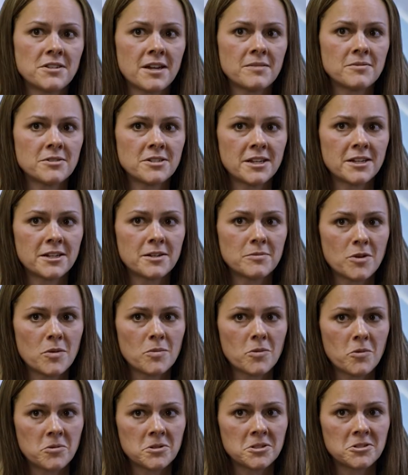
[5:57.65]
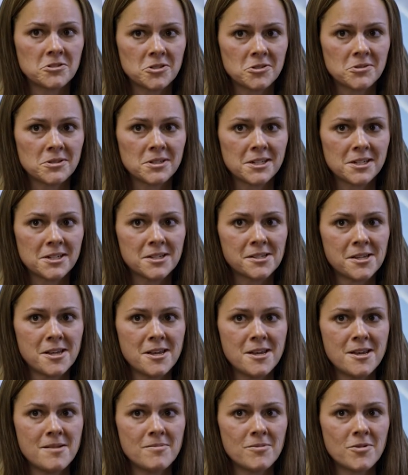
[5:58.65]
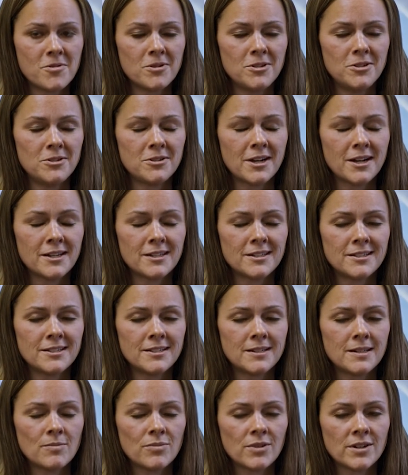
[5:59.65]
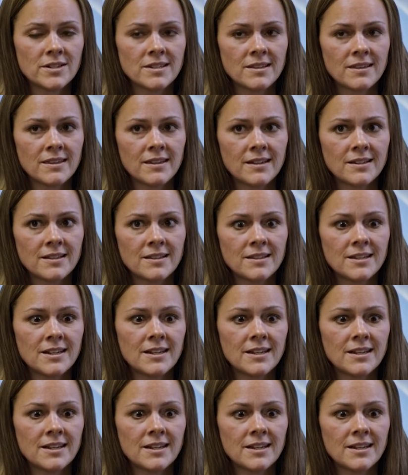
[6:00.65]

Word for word: time to take a moment when you're doing it, but when you kind of decompress at the end of the